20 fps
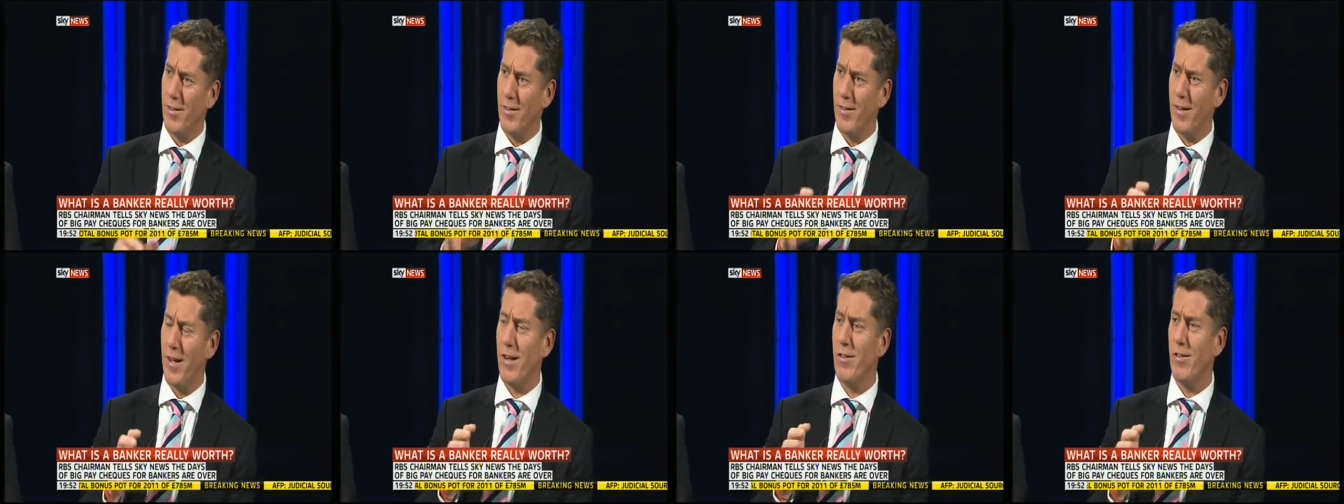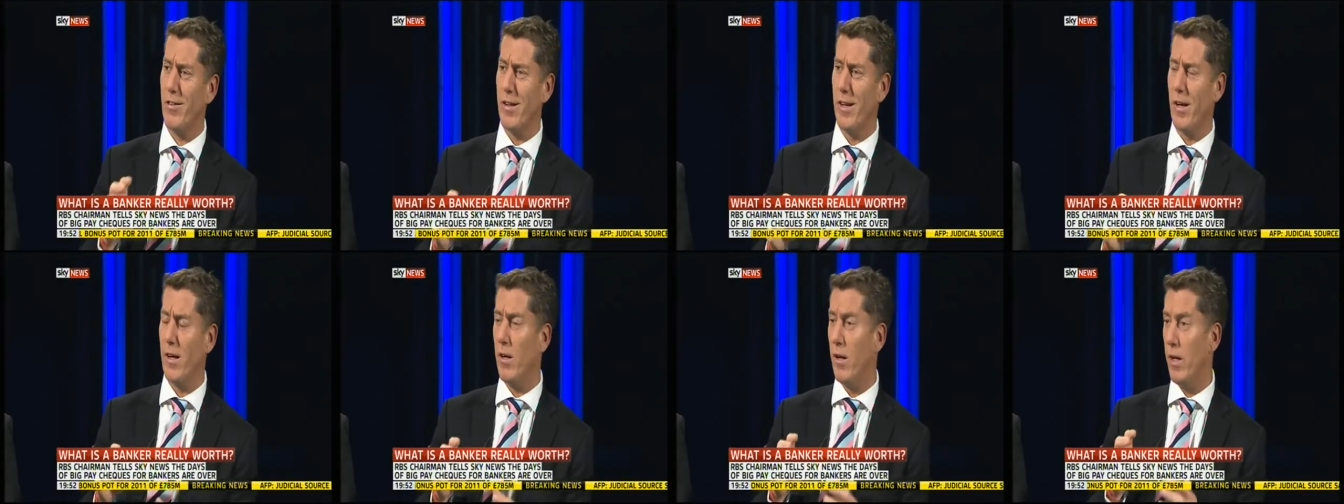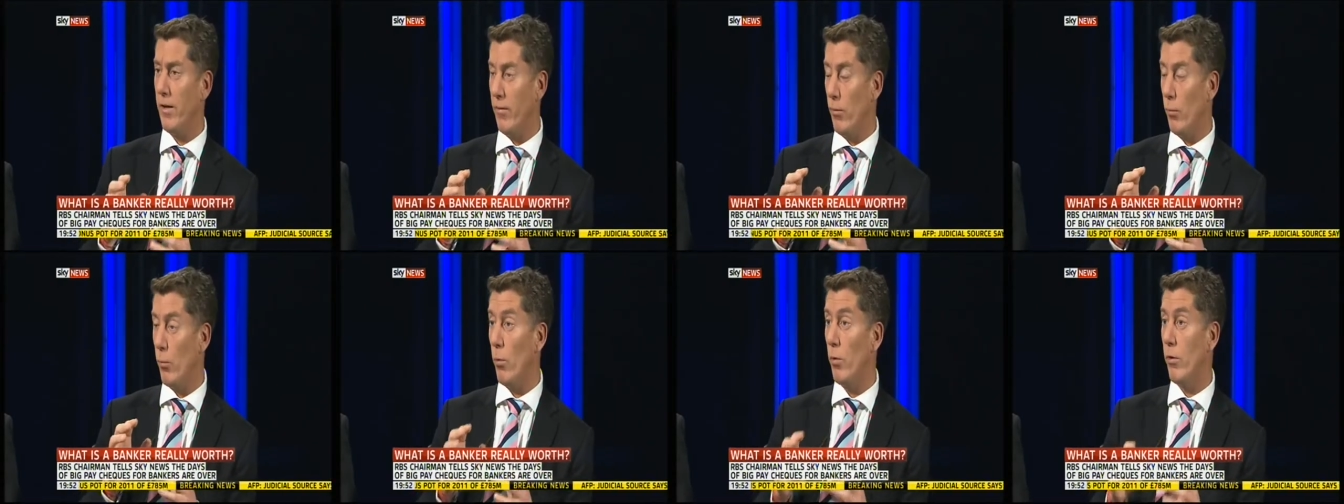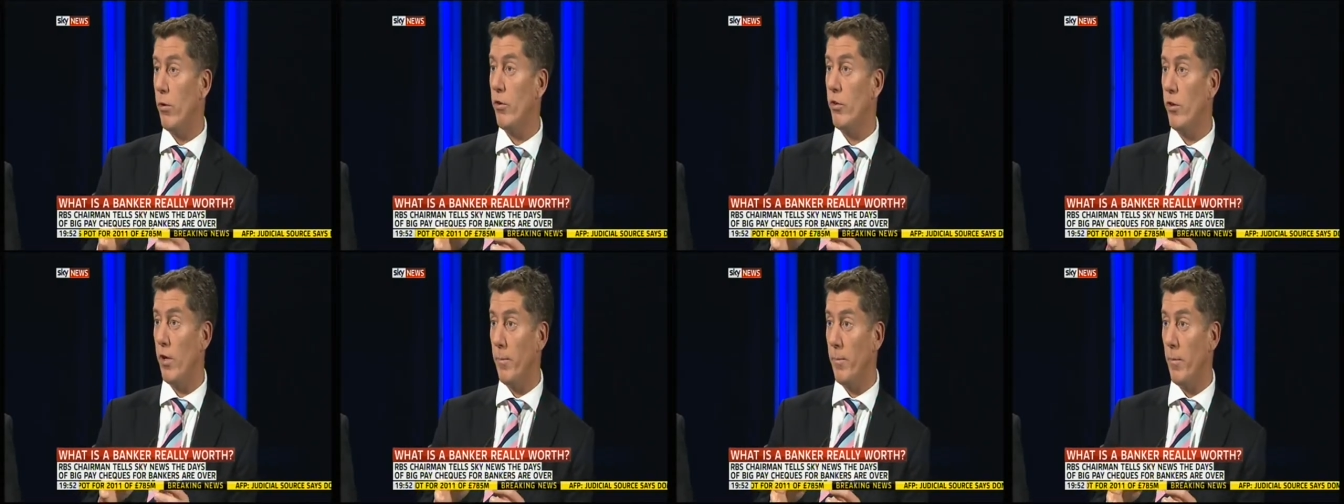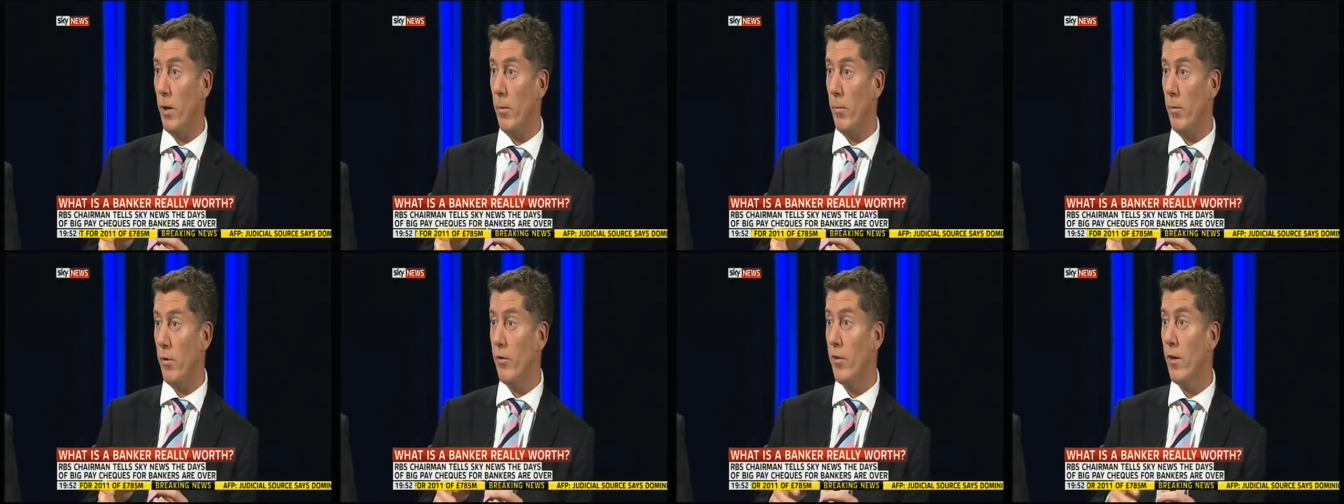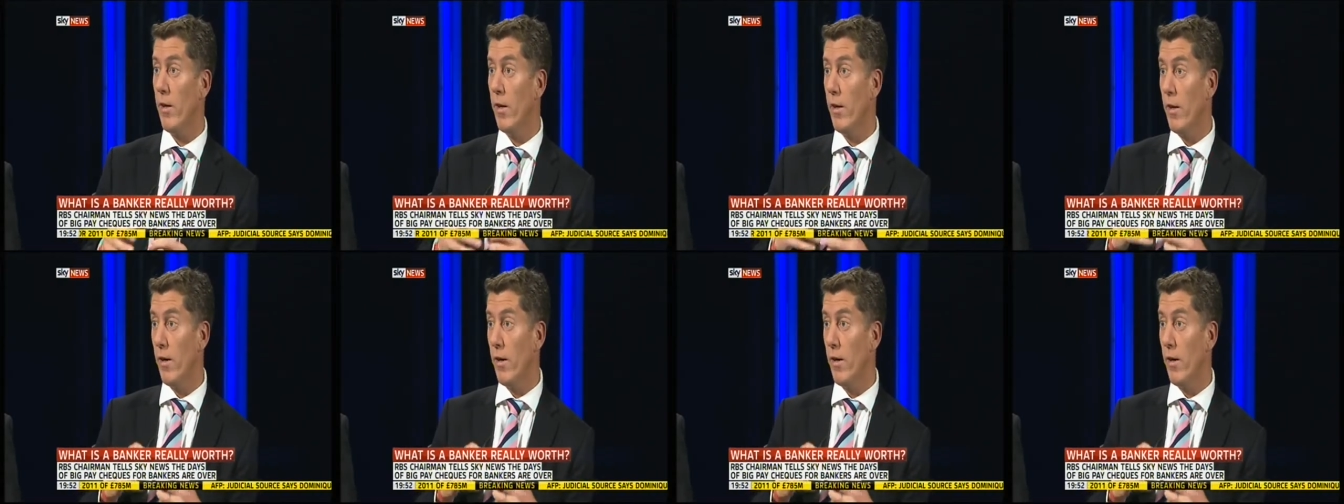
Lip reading: It's actually a kind of a watershed moment